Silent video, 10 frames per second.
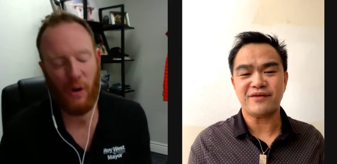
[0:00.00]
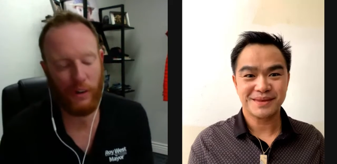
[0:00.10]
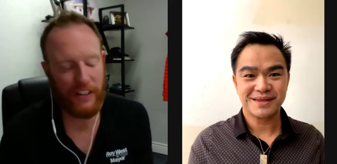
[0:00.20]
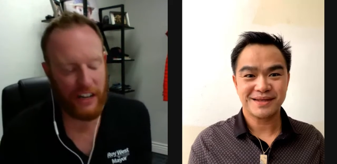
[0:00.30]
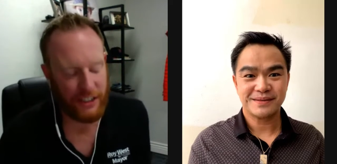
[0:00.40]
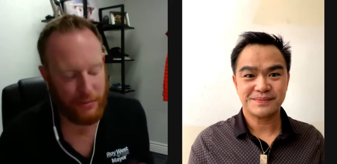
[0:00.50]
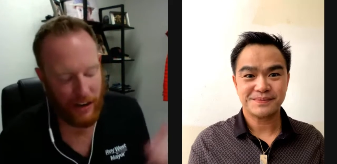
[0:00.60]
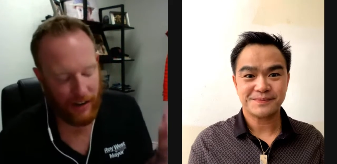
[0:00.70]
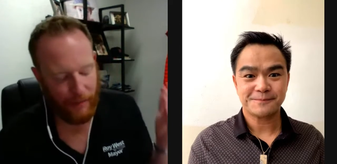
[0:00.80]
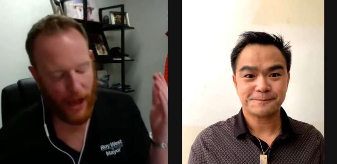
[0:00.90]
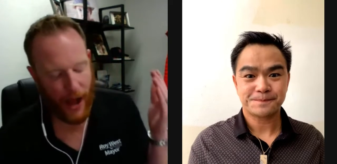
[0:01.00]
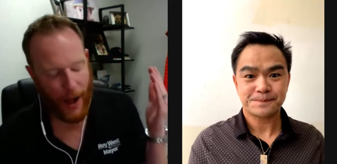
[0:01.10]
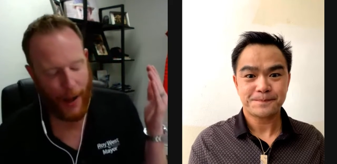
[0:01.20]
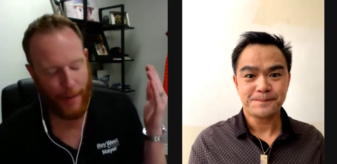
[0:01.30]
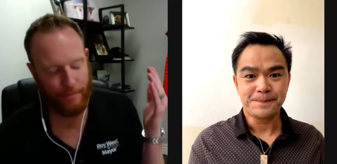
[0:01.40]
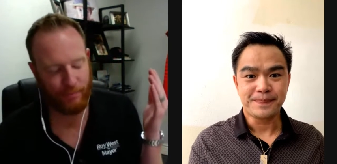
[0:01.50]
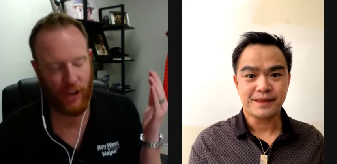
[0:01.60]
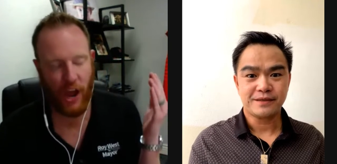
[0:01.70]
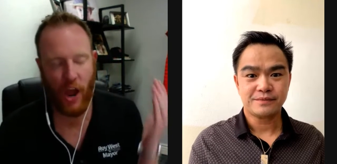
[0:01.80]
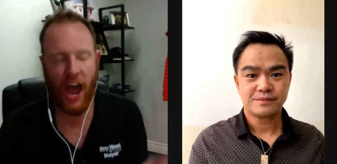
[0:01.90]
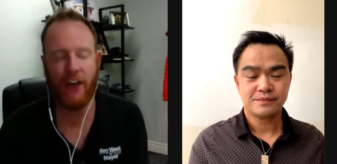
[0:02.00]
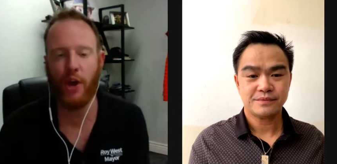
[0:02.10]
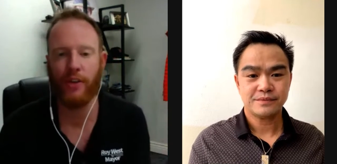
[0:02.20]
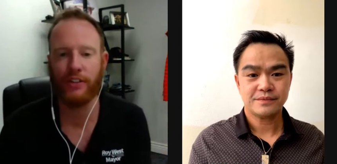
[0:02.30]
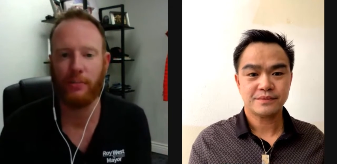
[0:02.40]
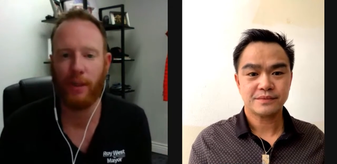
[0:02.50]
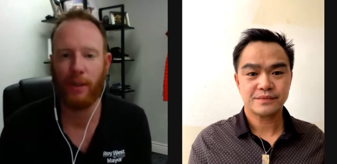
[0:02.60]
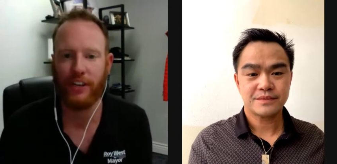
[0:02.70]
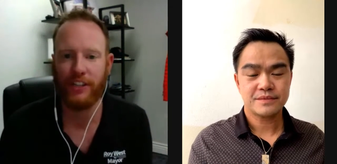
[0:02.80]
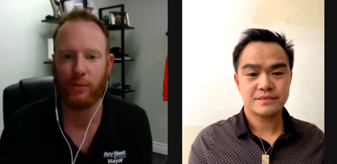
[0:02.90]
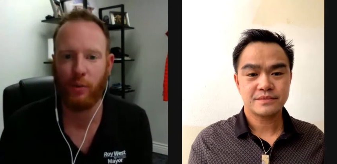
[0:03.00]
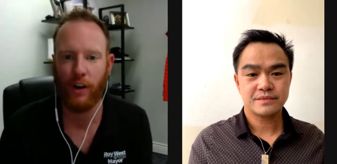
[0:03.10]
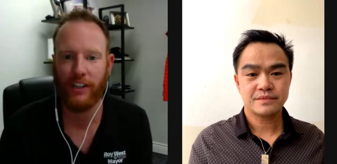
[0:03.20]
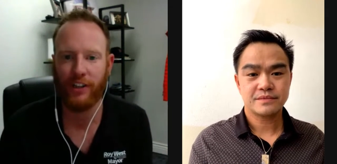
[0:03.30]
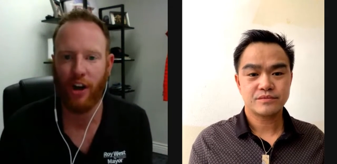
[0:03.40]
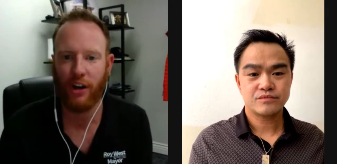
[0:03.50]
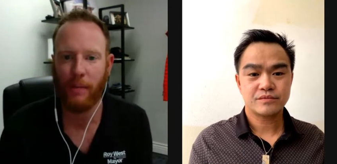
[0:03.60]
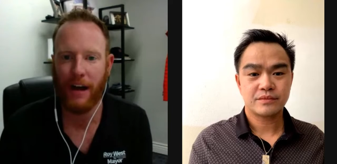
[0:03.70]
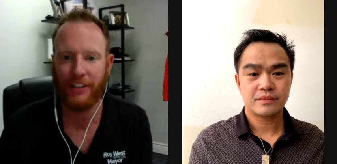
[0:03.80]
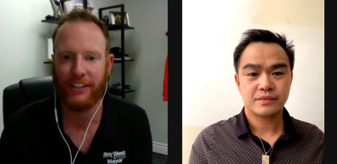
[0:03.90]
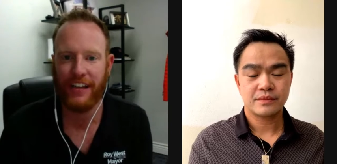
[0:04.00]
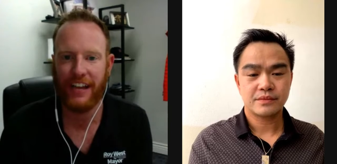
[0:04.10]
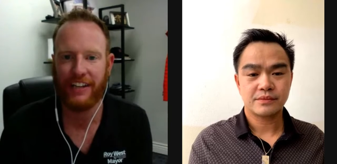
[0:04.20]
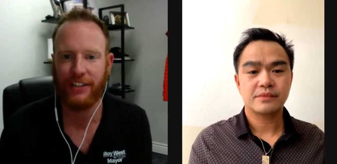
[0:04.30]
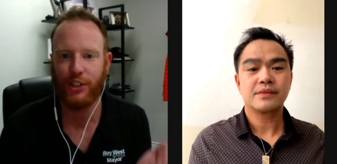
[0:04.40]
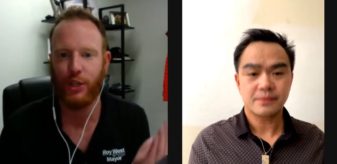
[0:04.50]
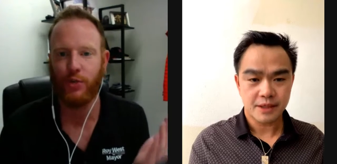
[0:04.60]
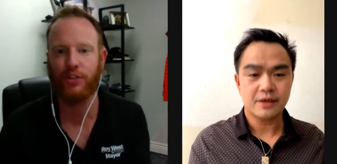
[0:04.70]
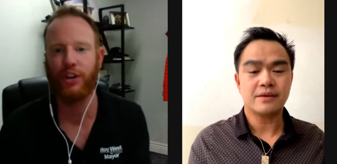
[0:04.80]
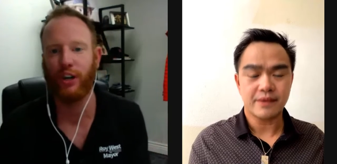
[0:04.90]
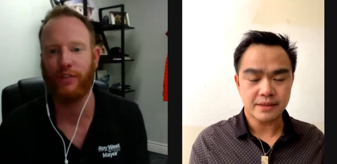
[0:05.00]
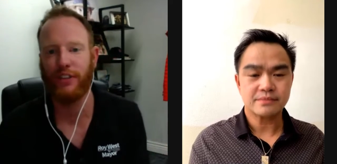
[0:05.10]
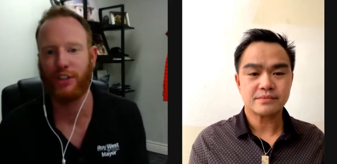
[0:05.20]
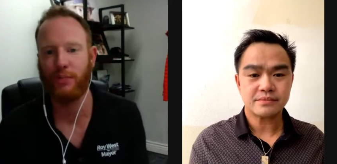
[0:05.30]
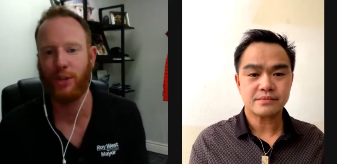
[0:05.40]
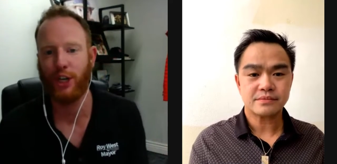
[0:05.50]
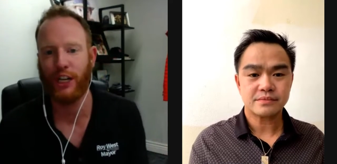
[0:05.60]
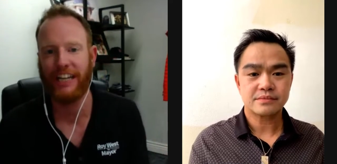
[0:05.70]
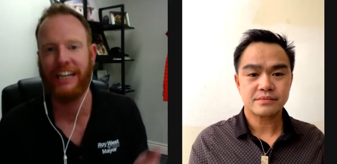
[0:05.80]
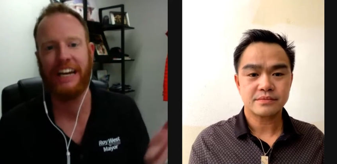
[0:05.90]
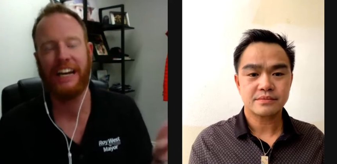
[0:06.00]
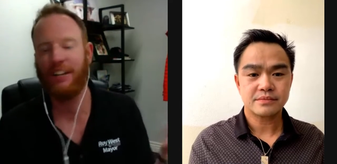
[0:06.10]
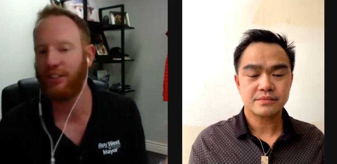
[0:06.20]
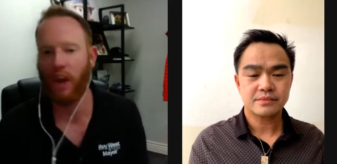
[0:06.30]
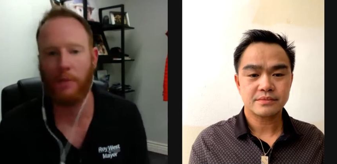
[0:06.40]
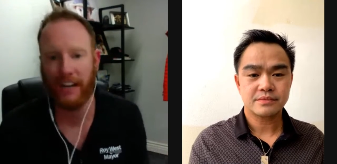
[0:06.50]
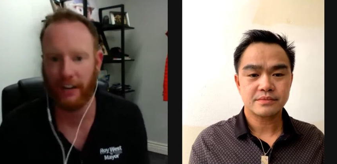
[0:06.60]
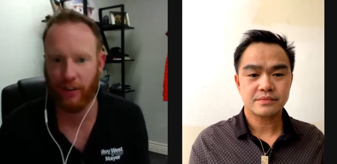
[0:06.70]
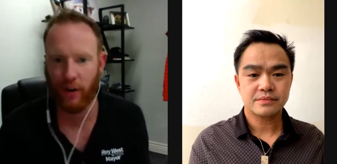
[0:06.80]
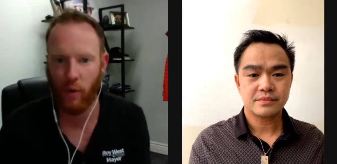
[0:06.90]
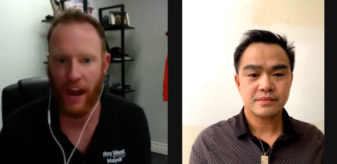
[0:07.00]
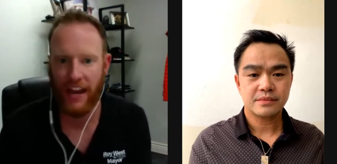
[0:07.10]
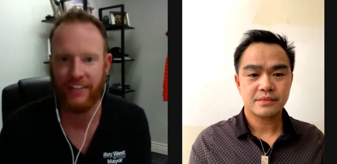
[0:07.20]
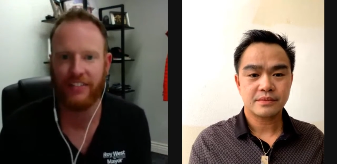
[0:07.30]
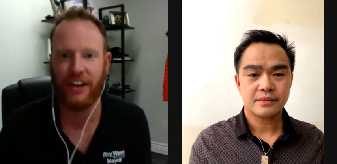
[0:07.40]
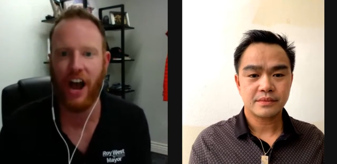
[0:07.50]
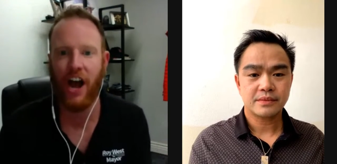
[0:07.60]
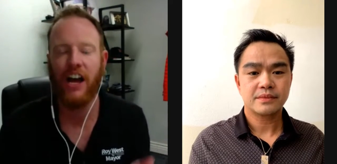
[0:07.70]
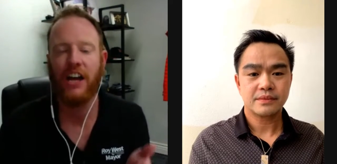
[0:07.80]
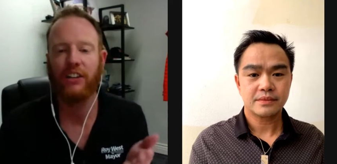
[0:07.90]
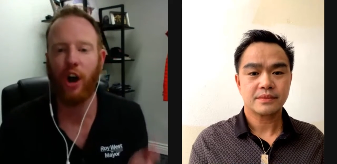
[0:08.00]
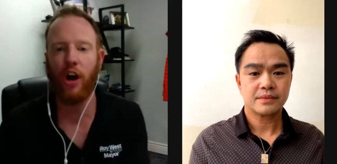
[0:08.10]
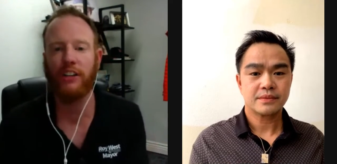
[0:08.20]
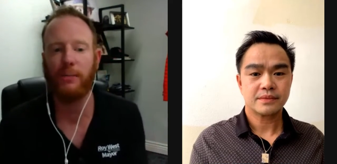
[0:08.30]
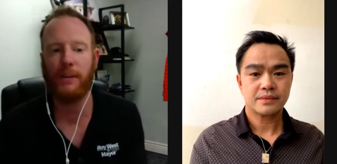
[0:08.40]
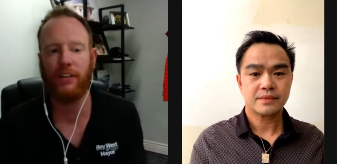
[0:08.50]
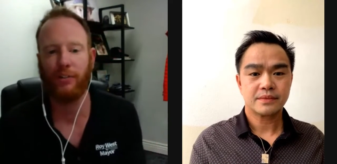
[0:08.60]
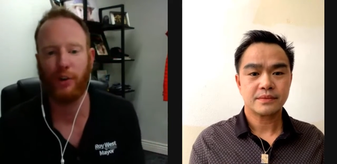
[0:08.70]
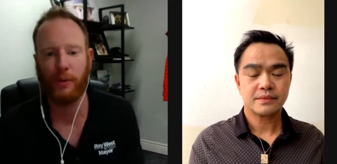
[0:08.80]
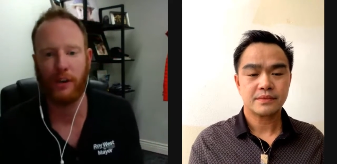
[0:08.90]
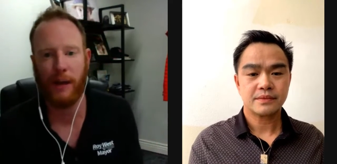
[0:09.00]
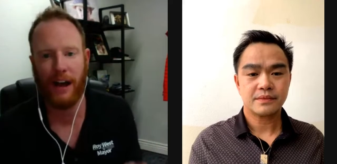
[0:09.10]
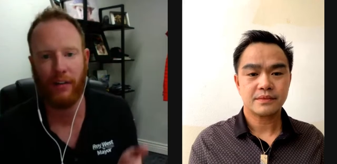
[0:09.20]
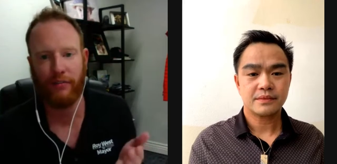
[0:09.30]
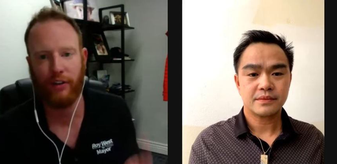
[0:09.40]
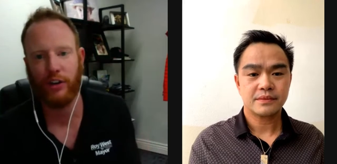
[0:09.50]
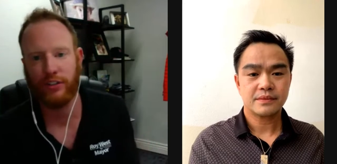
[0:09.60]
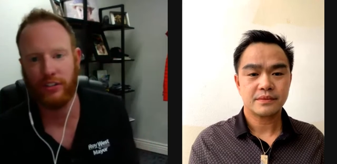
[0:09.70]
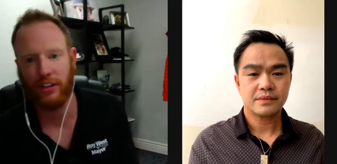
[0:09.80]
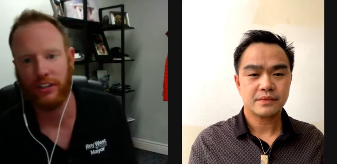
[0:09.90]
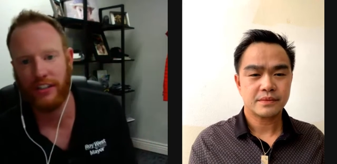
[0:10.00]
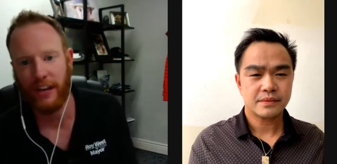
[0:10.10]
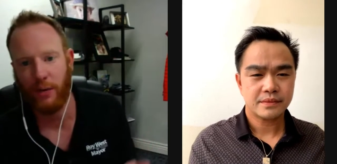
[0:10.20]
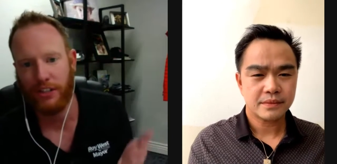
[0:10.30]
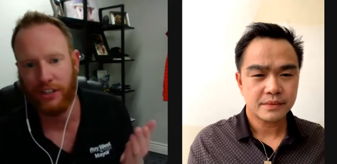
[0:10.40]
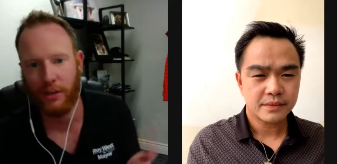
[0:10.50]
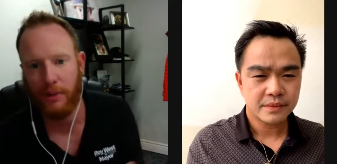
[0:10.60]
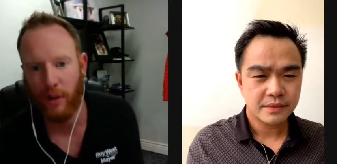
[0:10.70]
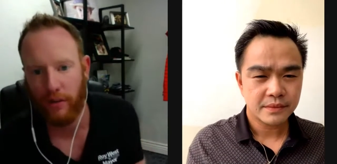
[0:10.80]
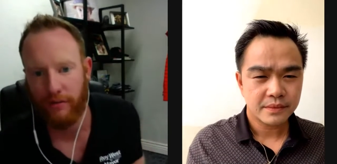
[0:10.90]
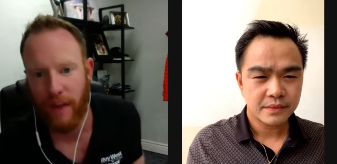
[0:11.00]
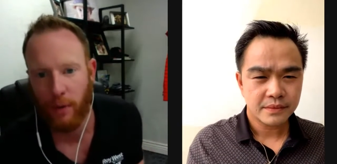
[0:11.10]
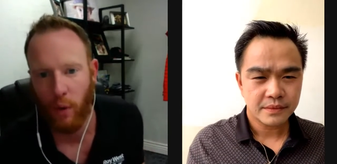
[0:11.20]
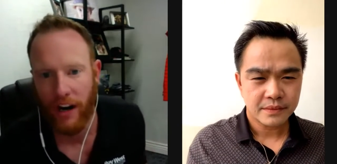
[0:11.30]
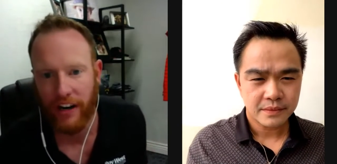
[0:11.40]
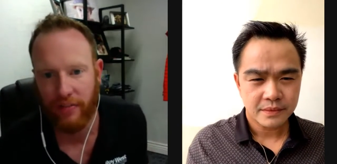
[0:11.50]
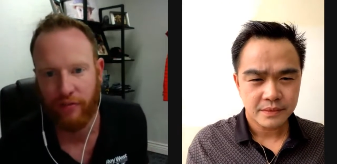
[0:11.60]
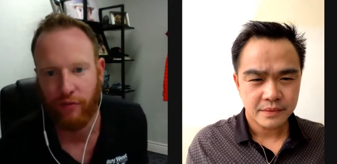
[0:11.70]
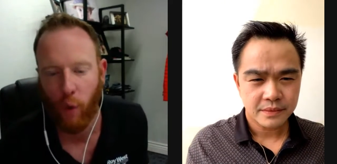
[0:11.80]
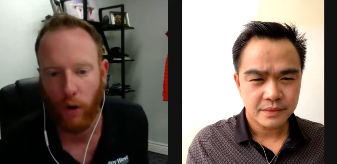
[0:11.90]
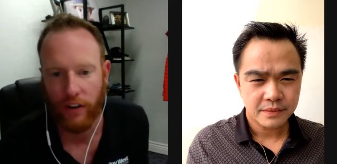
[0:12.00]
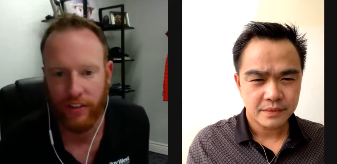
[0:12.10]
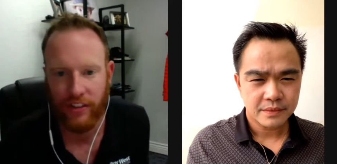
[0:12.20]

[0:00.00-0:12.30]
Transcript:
Speaker 1: well, Dr. Jamal, um, I know there's some other things that we wanted to talk about today because you serve this community in so many different ways. Uh, talk to me a little bit about First Thursday, which is going to be on February 4th.